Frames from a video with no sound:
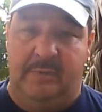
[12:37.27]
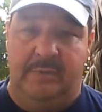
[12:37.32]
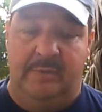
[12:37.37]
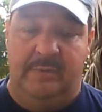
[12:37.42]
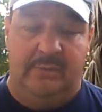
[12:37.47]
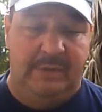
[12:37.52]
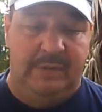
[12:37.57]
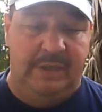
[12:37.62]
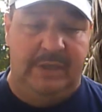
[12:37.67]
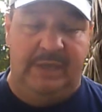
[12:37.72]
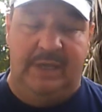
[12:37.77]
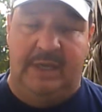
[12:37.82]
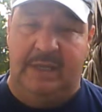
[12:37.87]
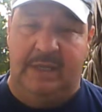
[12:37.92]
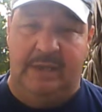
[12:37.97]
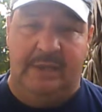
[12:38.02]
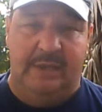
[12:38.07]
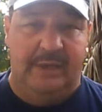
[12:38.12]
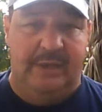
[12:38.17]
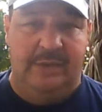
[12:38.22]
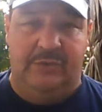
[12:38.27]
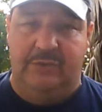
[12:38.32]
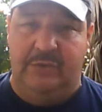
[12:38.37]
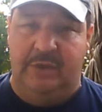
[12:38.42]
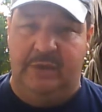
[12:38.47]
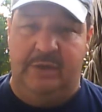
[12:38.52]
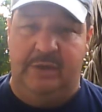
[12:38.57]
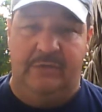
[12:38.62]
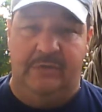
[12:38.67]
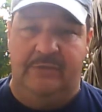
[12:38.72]
I mean, when he got out of that
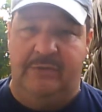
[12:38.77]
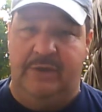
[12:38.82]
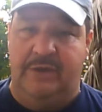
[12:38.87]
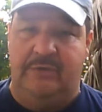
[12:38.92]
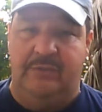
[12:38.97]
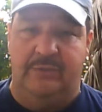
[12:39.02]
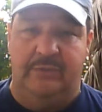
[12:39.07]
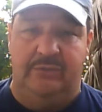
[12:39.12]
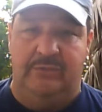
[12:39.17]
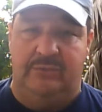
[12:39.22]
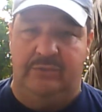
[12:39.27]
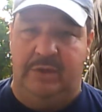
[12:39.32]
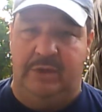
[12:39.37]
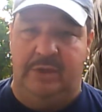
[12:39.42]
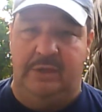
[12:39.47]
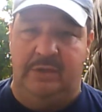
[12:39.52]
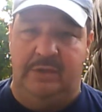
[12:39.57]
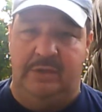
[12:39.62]
truck, his face was red,